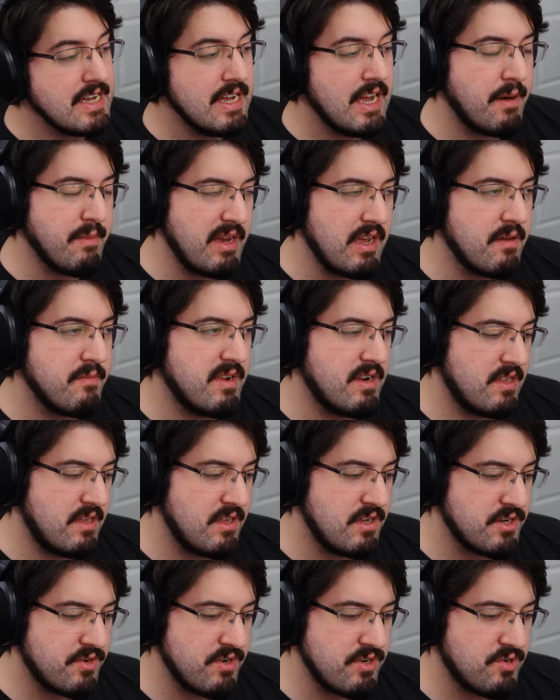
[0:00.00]
I mean, admittedly,
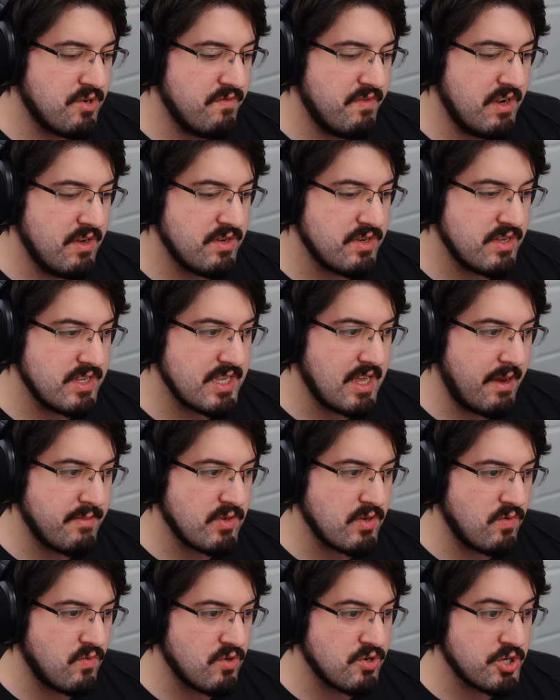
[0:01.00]
these are intro videos. That's the
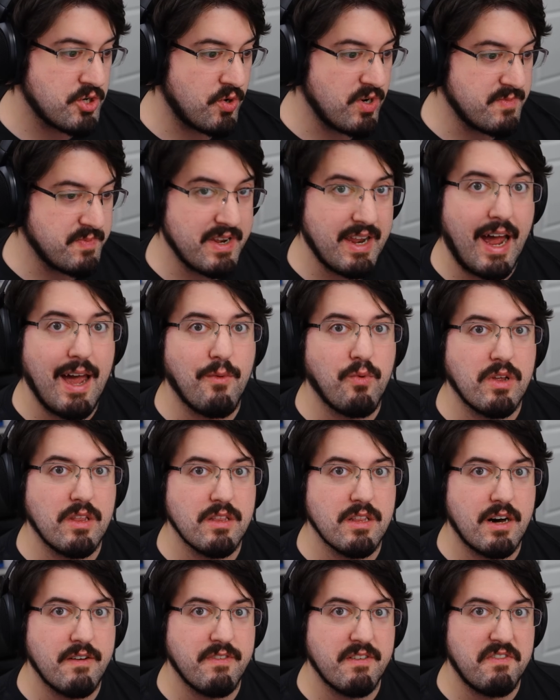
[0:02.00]
absolute worst choice, but I would
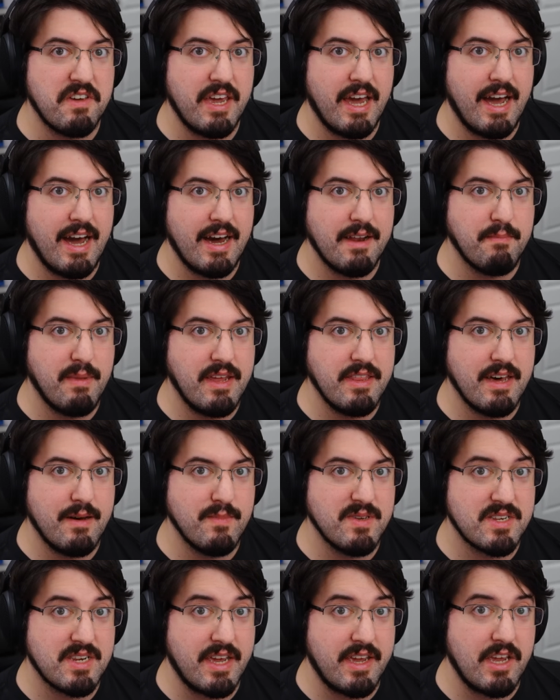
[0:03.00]
love if he had made that
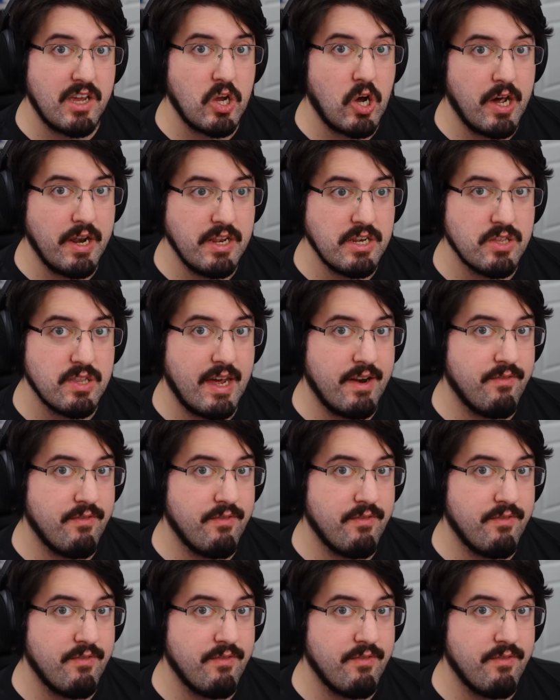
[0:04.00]
mistake and gone into that